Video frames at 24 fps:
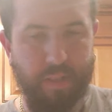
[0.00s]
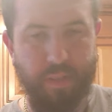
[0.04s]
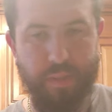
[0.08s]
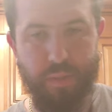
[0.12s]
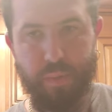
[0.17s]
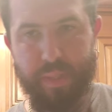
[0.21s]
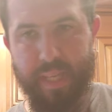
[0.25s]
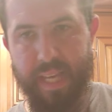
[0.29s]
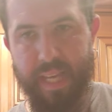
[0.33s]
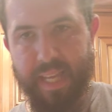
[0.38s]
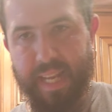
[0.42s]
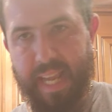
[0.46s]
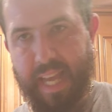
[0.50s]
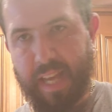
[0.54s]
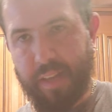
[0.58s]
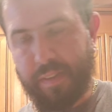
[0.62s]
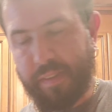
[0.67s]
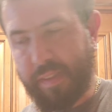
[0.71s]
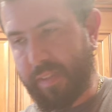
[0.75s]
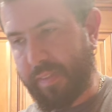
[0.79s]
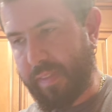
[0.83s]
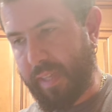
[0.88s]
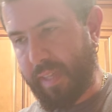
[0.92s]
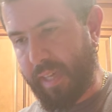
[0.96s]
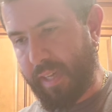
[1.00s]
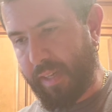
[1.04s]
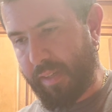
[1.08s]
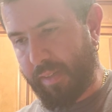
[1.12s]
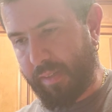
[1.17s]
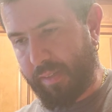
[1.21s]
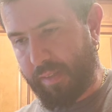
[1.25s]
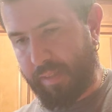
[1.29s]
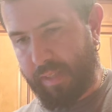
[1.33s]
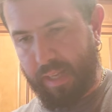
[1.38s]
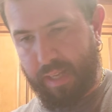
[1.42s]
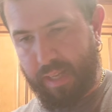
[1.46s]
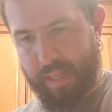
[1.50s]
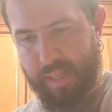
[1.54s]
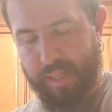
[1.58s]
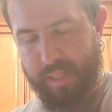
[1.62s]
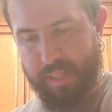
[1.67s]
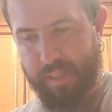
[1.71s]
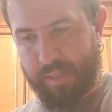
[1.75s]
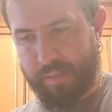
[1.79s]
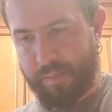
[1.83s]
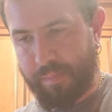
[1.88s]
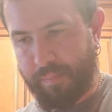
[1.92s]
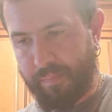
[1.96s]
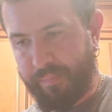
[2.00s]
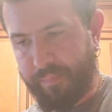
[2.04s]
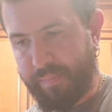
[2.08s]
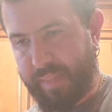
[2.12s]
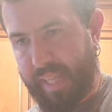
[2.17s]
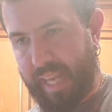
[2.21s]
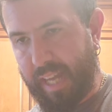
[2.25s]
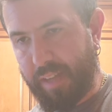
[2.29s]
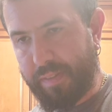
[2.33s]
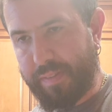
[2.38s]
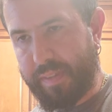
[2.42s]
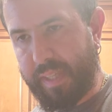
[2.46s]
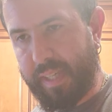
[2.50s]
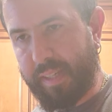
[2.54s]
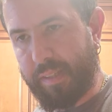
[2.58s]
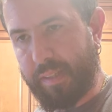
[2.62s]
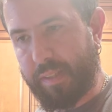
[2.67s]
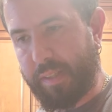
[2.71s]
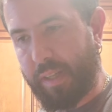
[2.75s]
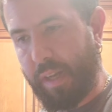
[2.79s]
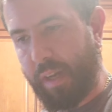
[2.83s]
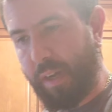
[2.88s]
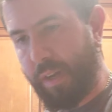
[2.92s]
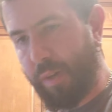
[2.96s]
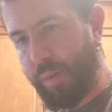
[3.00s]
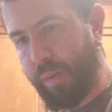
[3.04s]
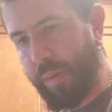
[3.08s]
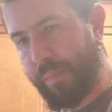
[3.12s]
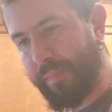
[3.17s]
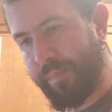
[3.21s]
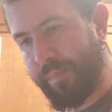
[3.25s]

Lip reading: You get how the things, how things go